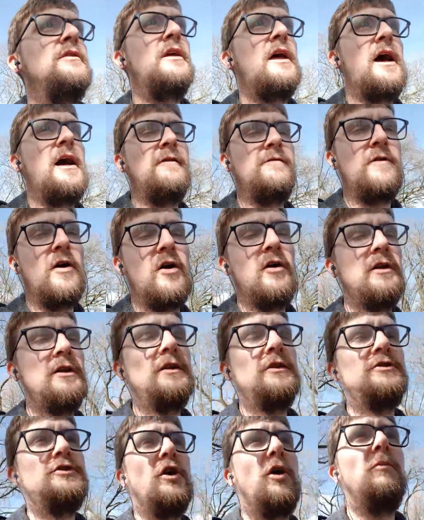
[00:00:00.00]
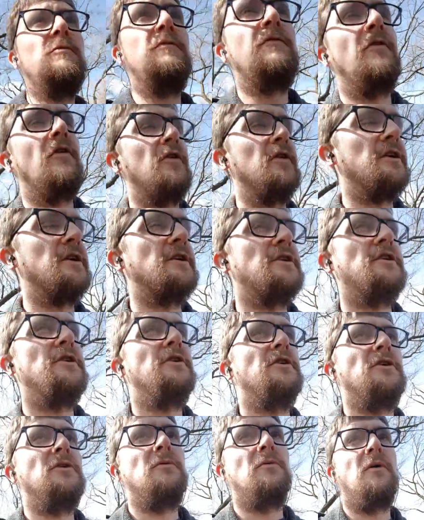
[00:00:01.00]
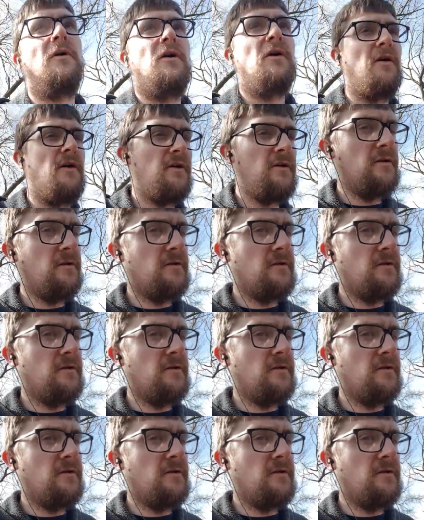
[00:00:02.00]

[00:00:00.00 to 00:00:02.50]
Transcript: I've got a little job for you to do, or